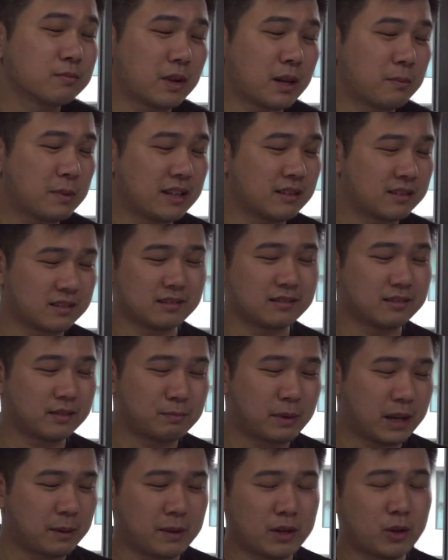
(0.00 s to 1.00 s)

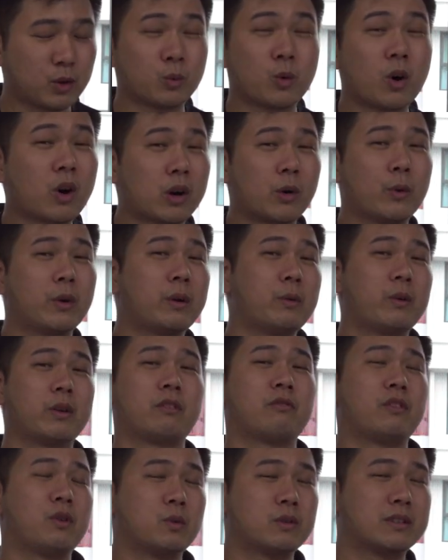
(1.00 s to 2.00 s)
Maybe you'll walk away with
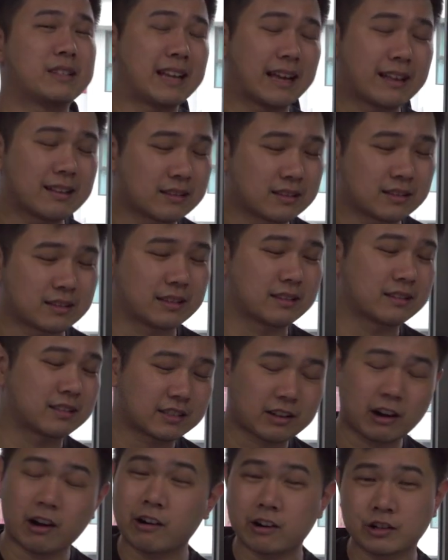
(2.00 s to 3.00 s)
a few dents and
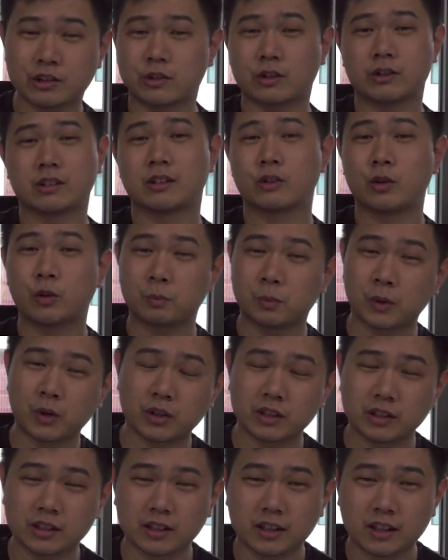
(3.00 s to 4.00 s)
scars on the
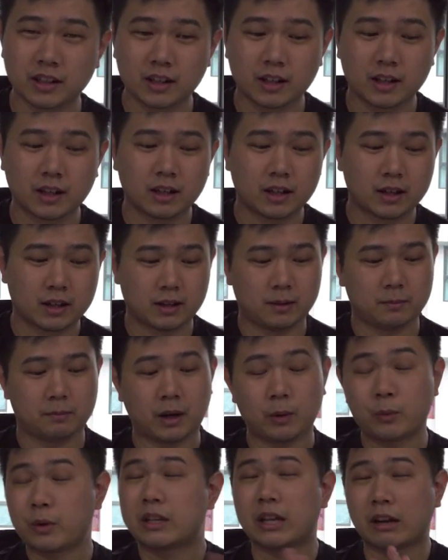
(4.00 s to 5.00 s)
notebook,
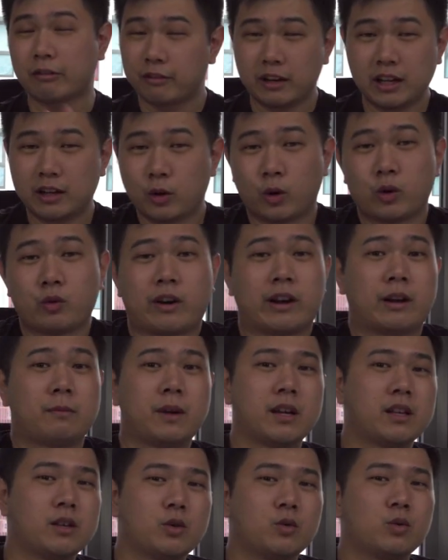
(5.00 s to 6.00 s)
but we definitely don't
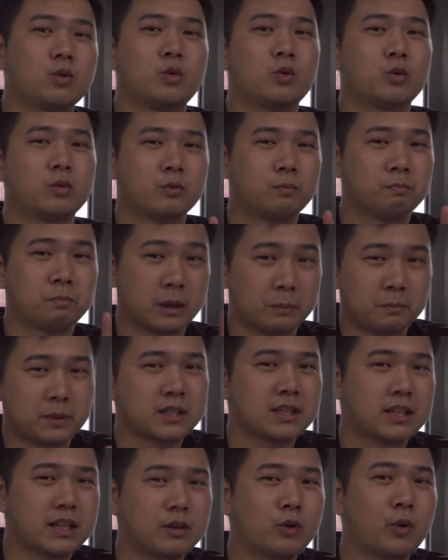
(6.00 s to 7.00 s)
recommend you to
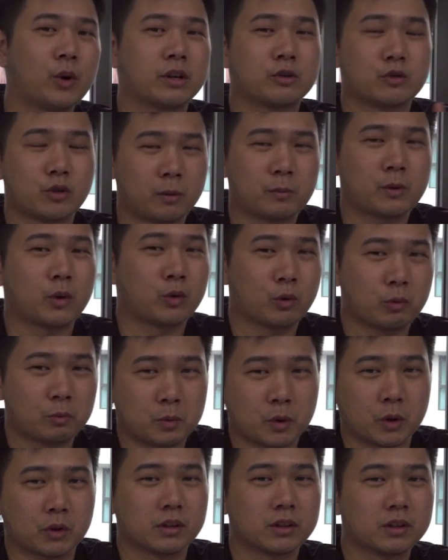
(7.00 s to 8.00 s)
purposely go and drop your
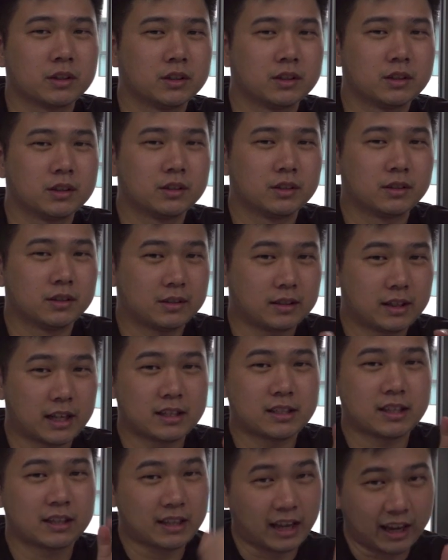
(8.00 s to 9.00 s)
notebook.
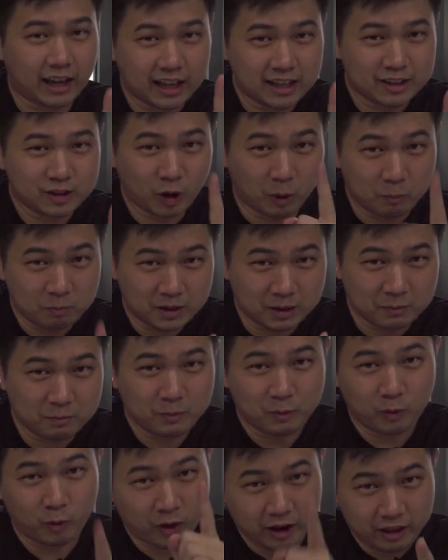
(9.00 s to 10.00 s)
That's a techENT top tip
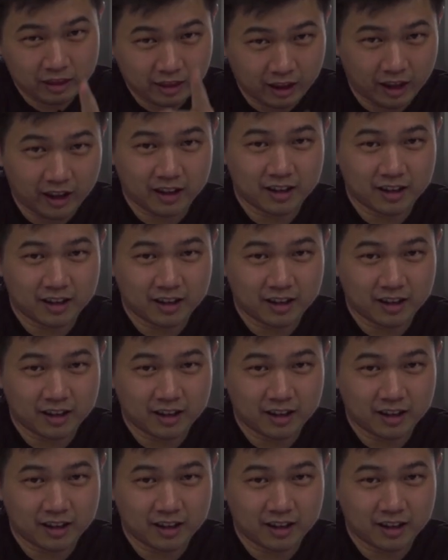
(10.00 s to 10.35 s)
right there.